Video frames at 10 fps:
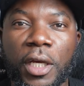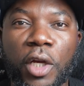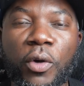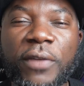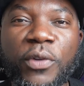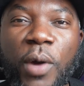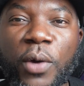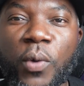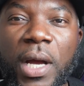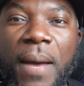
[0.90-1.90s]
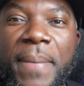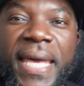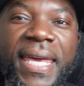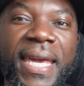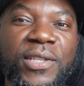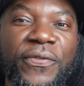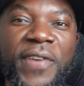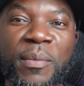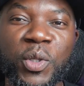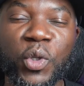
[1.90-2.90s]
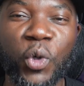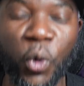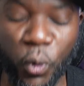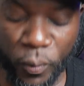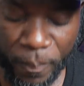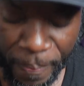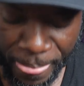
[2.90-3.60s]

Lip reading: Hello everyone, welcome back again to Famous or Known.